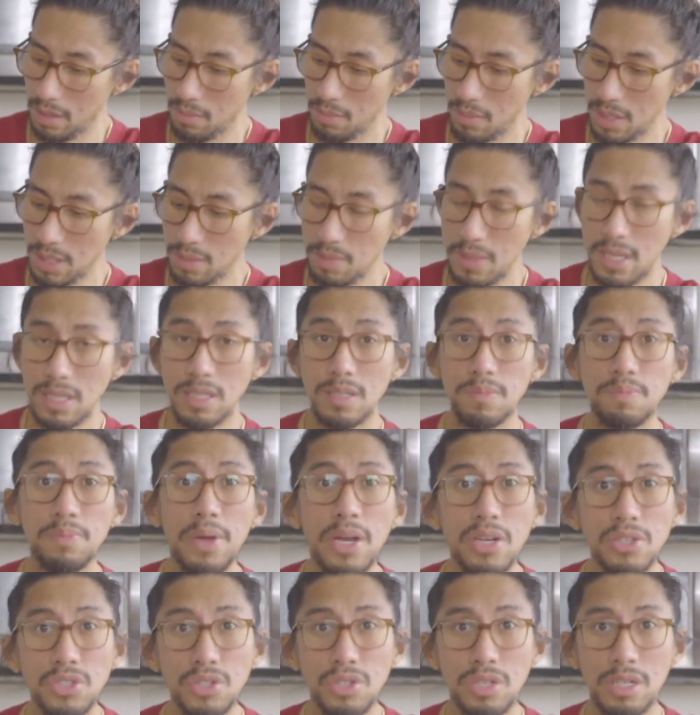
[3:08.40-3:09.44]
Must be a
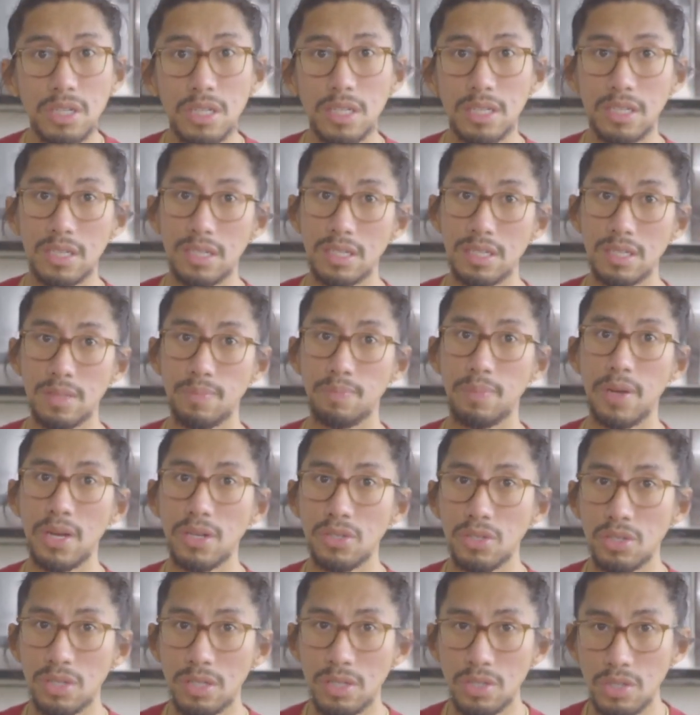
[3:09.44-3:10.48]
special
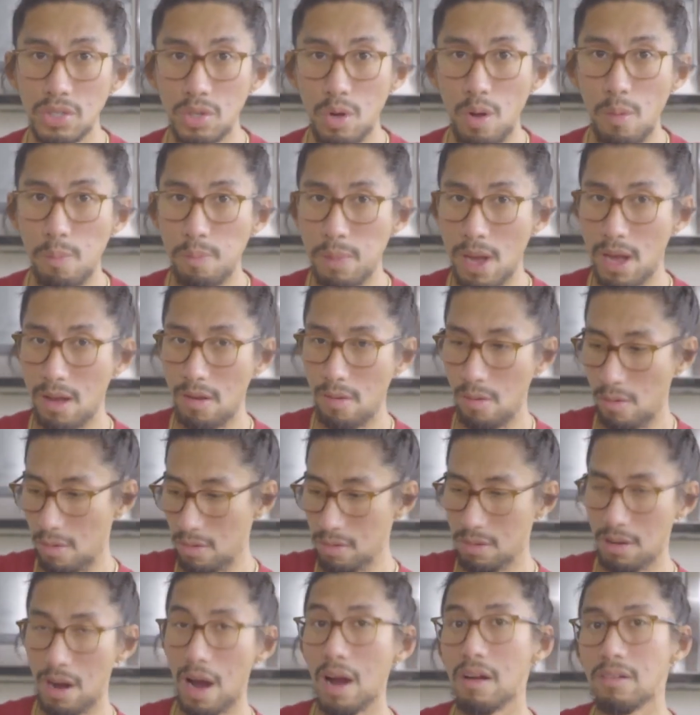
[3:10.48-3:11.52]
shopao,
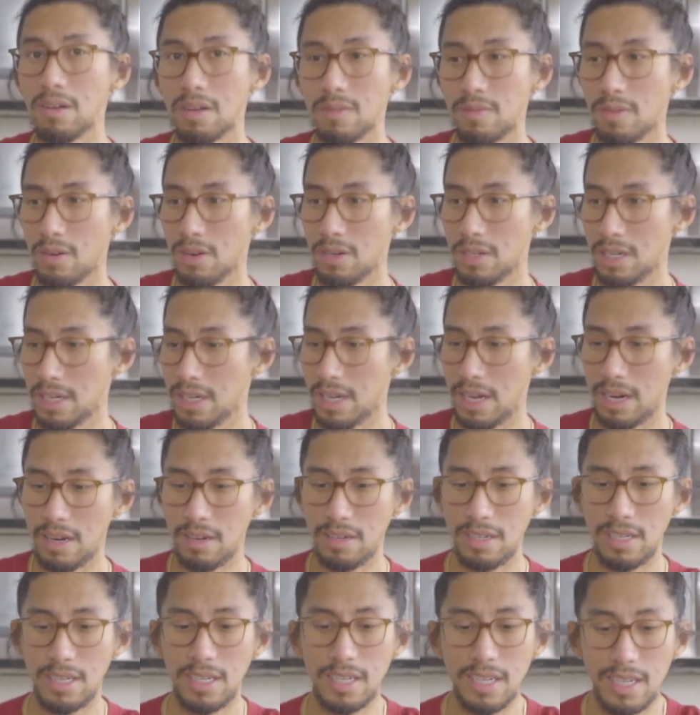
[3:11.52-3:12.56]
out of
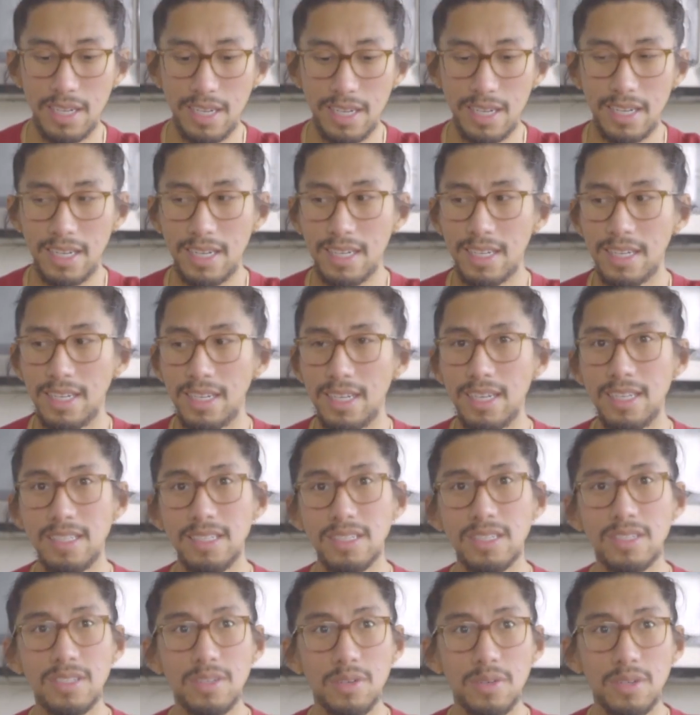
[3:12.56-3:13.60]
ordinary. Ace
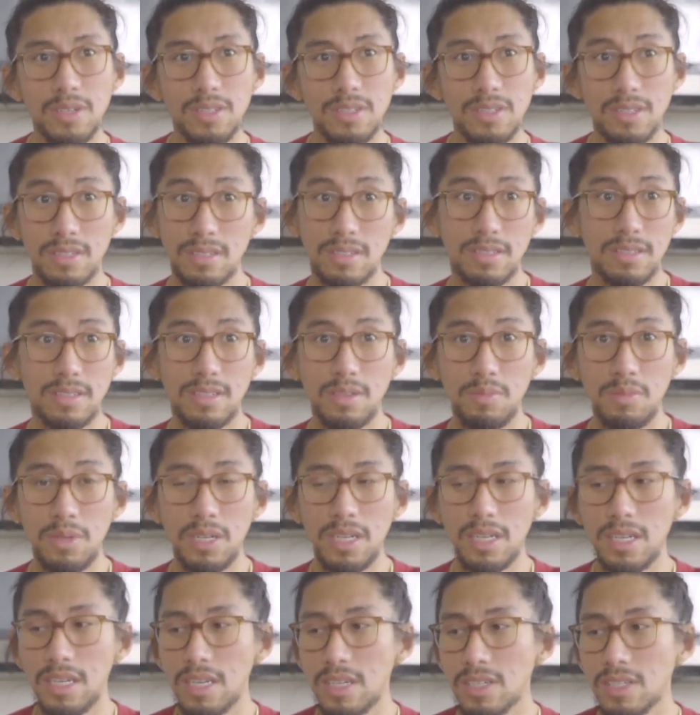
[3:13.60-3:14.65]
of Swords,
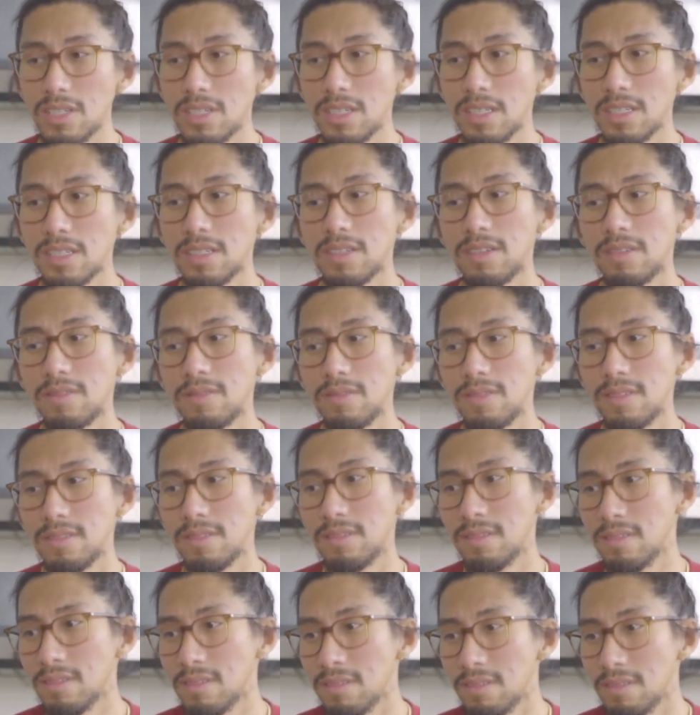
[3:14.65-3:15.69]
communication.
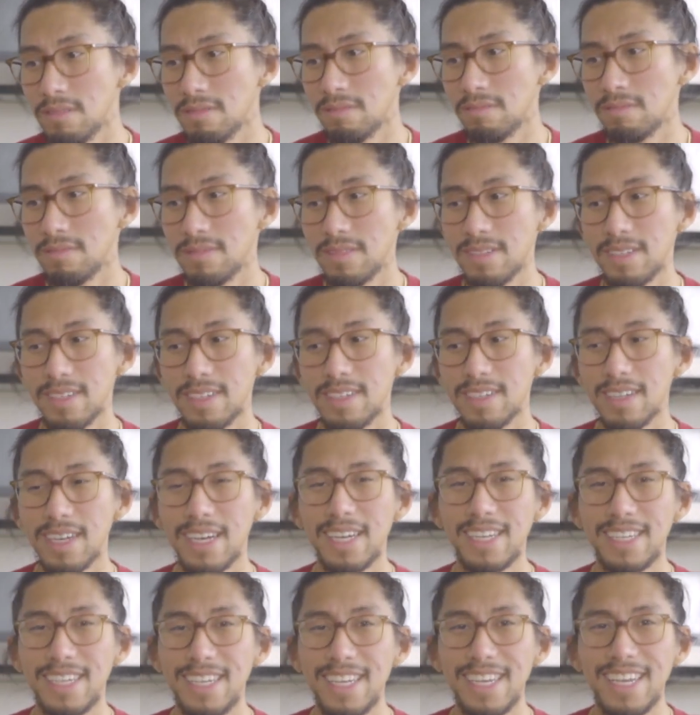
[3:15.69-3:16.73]

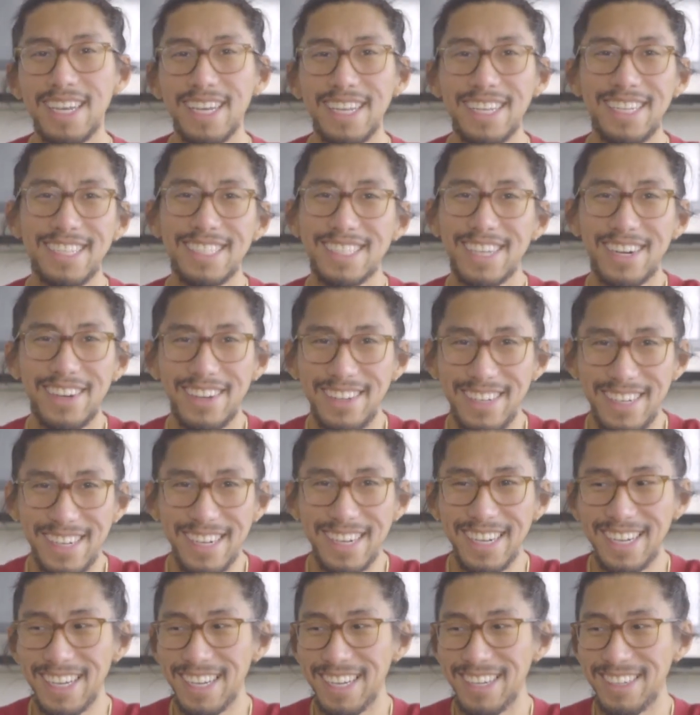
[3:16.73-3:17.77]
Okay. Sorry,
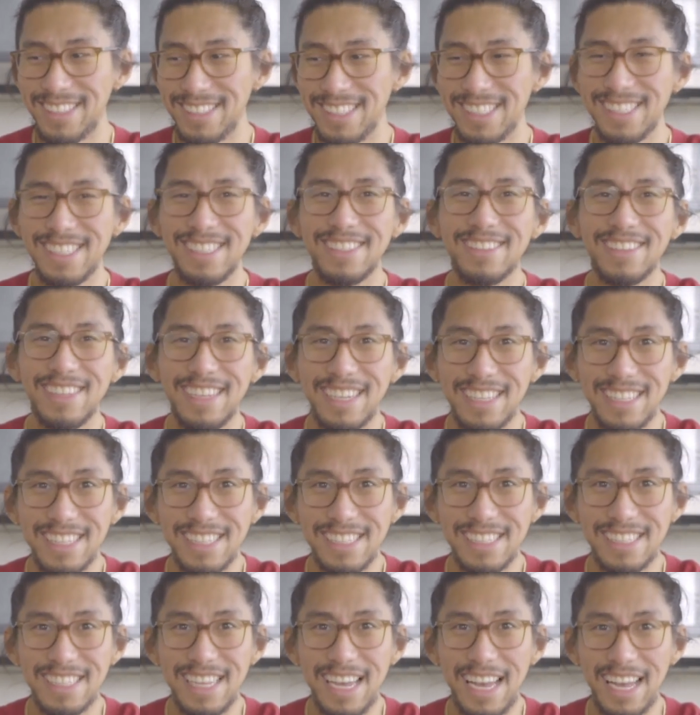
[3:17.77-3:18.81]
I'm just looking at the
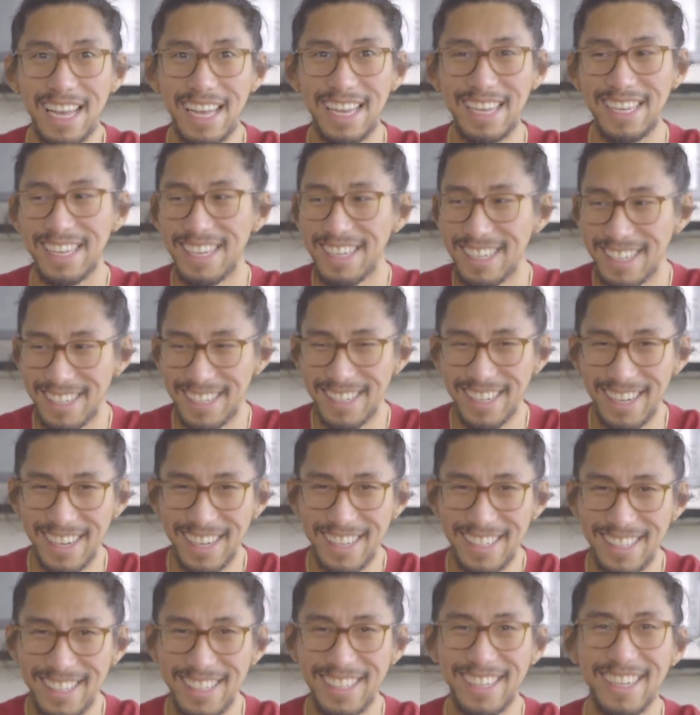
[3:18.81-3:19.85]
snack.
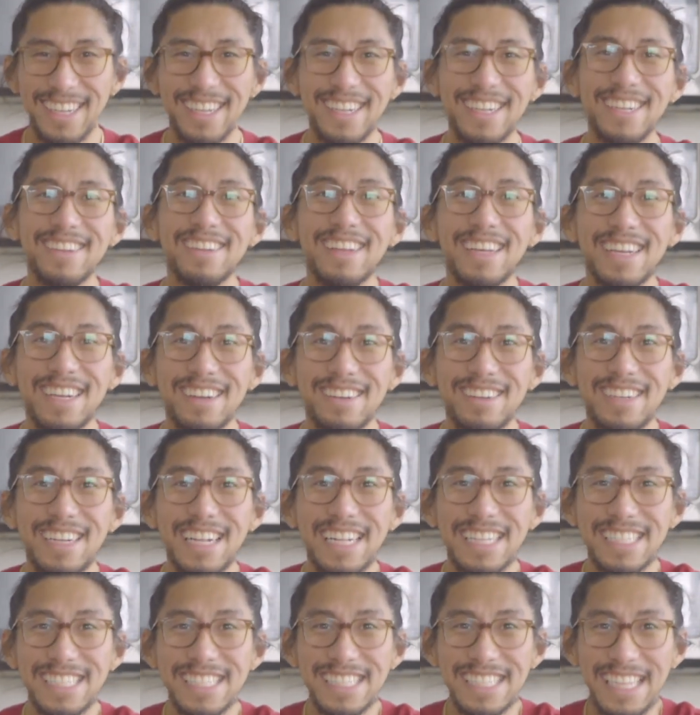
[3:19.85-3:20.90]
Okay, no, like a
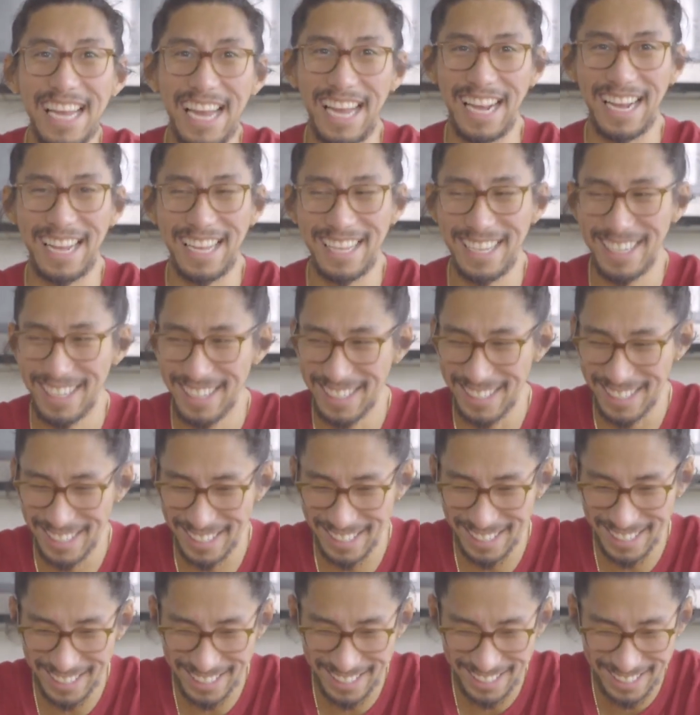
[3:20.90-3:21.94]
real snack.
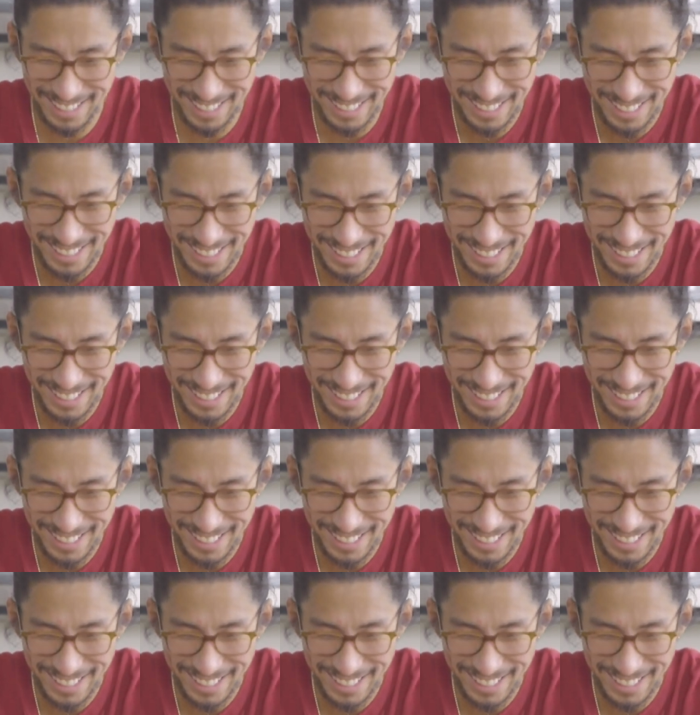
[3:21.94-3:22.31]
Okay.